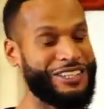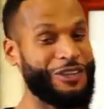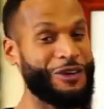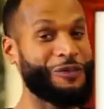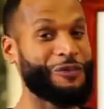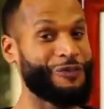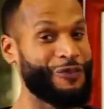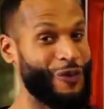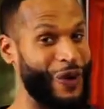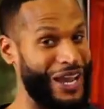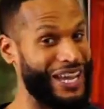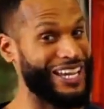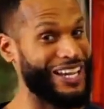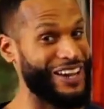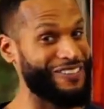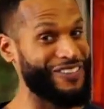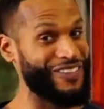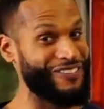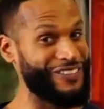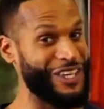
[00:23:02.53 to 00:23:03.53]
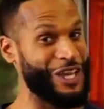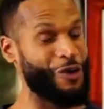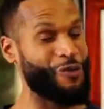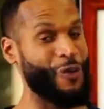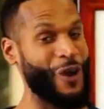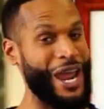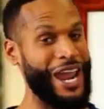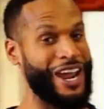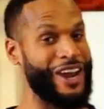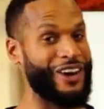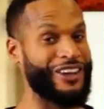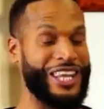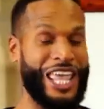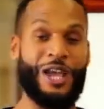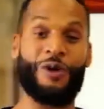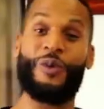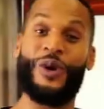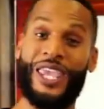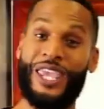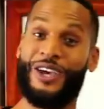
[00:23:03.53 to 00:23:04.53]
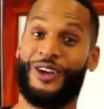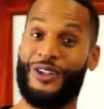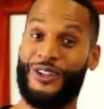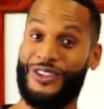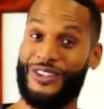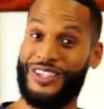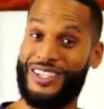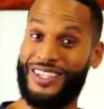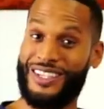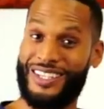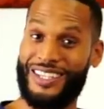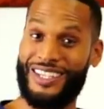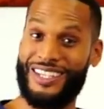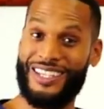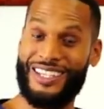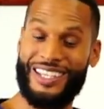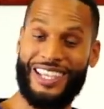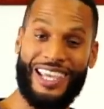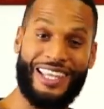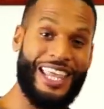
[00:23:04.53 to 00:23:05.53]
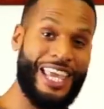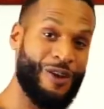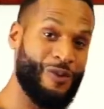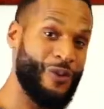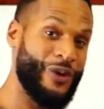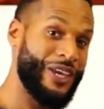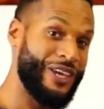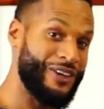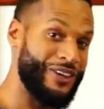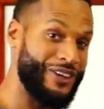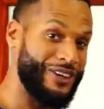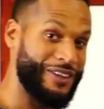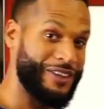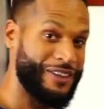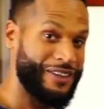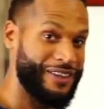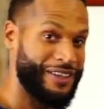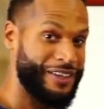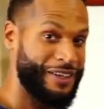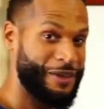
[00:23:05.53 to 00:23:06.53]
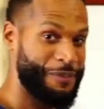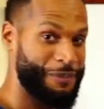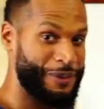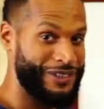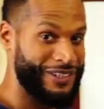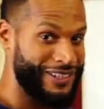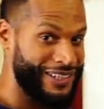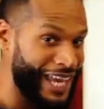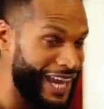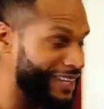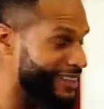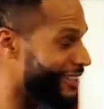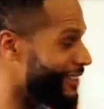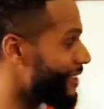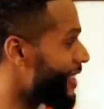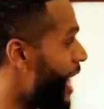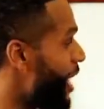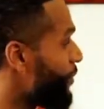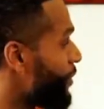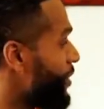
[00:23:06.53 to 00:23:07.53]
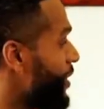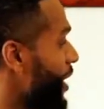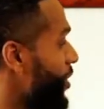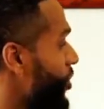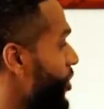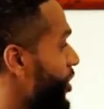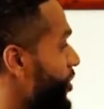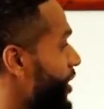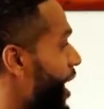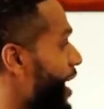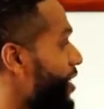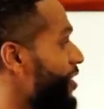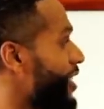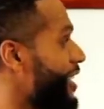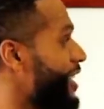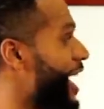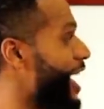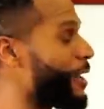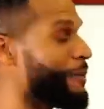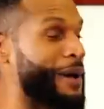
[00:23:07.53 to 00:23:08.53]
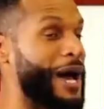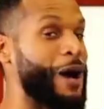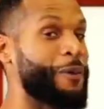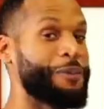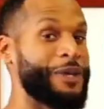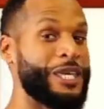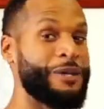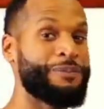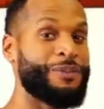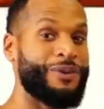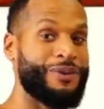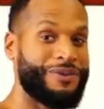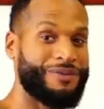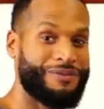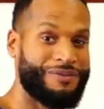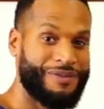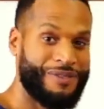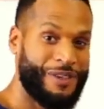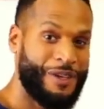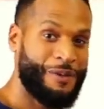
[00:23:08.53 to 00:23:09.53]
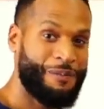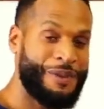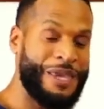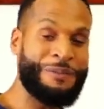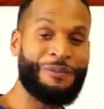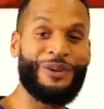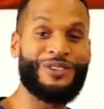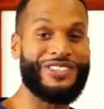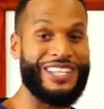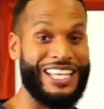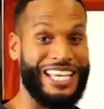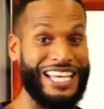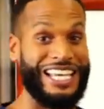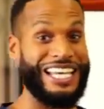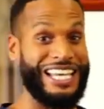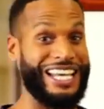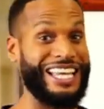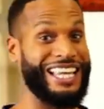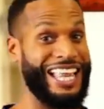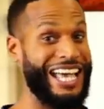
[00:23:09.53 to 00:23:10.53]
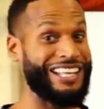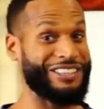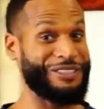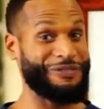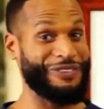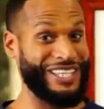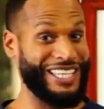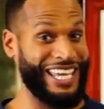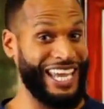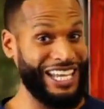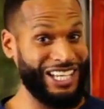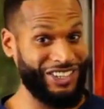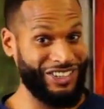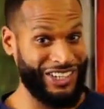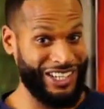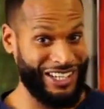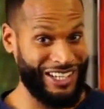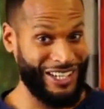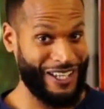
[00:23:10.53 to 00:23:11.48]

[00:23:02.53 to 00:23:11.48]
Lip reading: to wake up and be aware, and they will. And they will. But today, this conversation is actually not about people. People is a classification.